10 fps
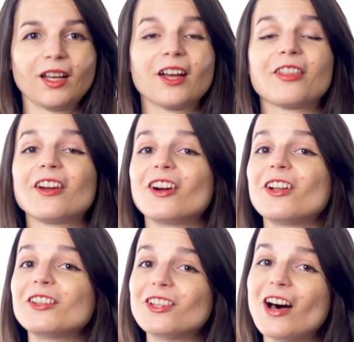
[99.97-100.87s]
There
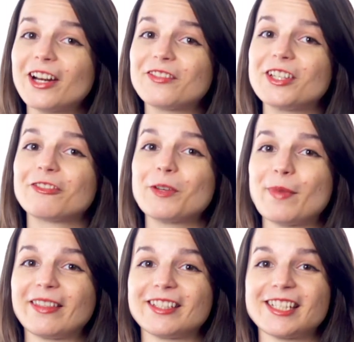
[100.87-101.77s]
are a lot of different
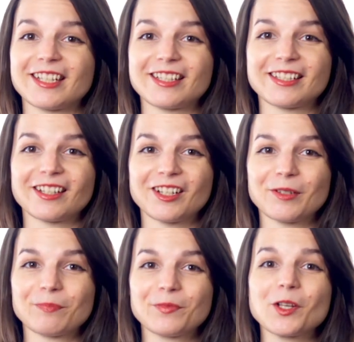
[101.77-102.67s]
methods to
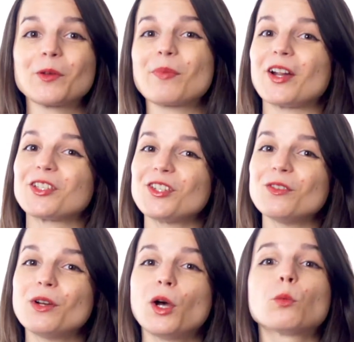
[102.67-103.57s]
consider, so in part 2,